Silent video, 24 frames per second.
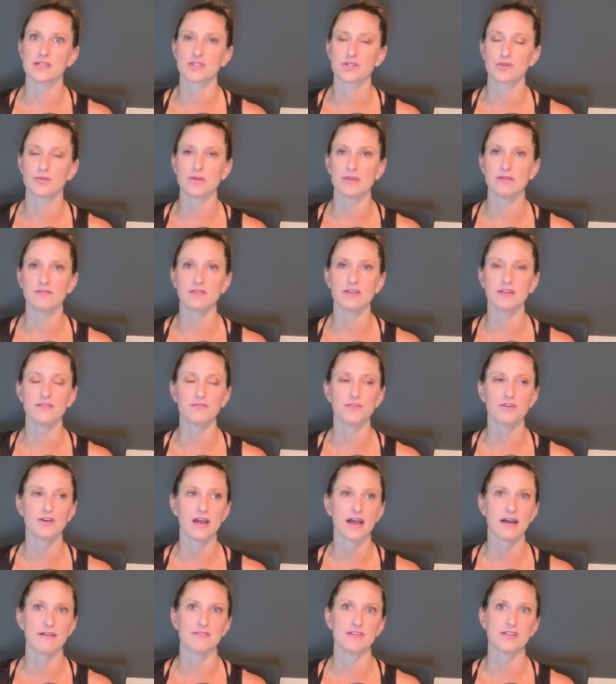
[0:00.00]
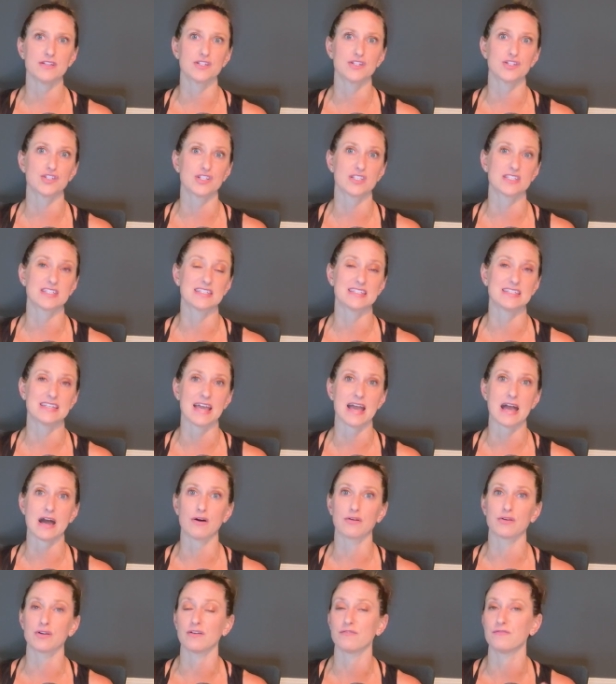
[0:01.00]
So even if you're having to just
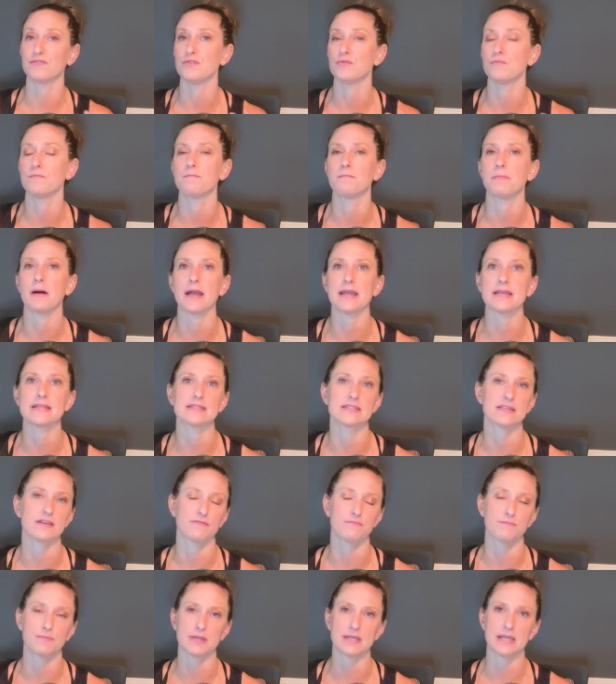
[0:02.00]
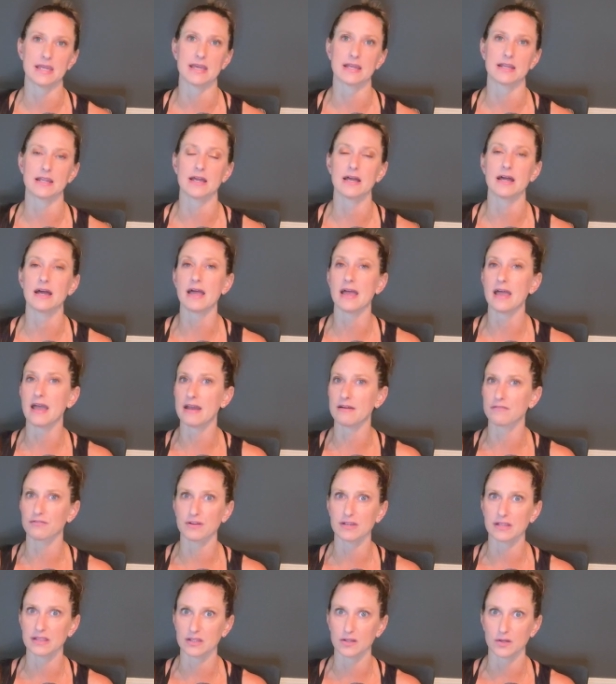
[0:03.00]
down a few bites of banana,
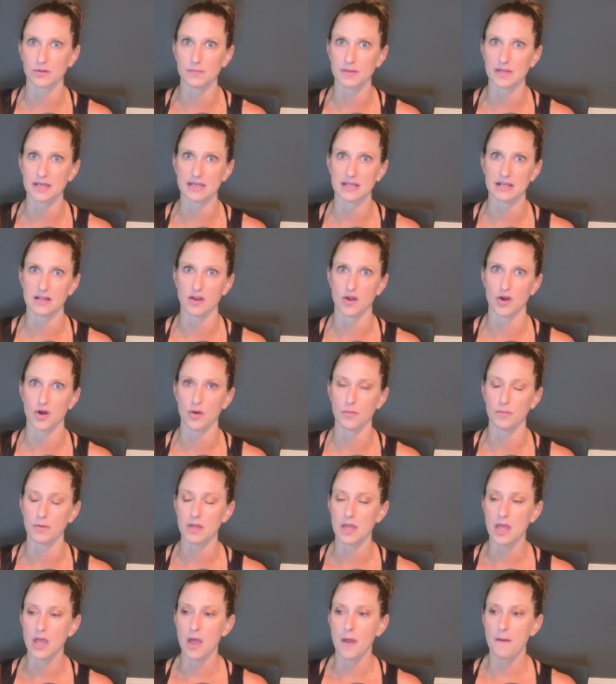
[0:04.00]
every little bit can help.